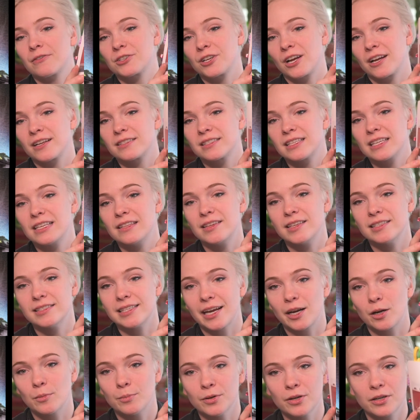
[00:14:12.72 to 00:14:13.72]
shots in the
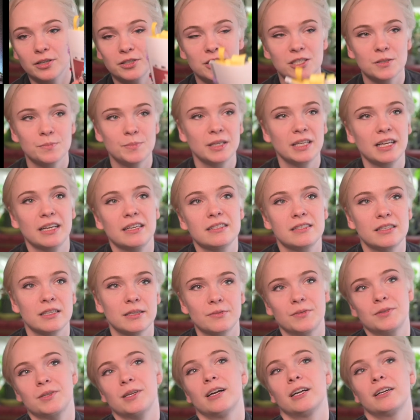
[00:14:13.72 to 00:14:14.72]
entire book, just because this
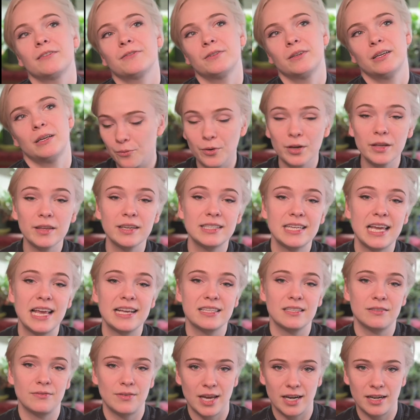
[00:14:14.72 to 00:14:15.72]
photographer really
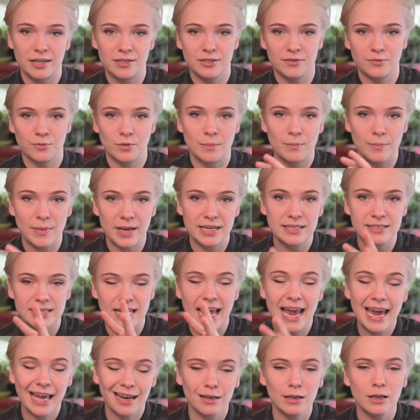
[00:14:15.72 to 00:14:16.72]
takes advantage of what makes
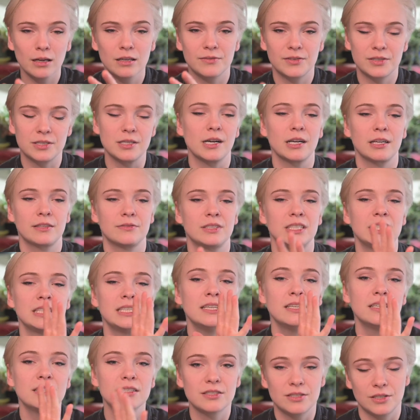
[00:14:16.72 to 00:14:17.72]
analog photography
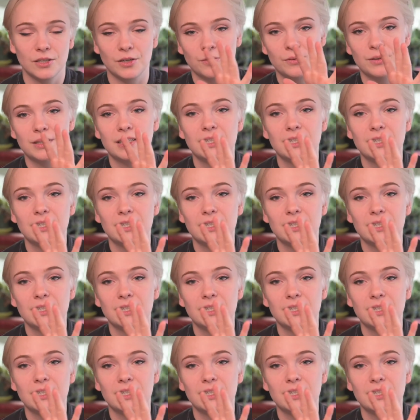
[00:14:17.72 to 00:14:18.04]
so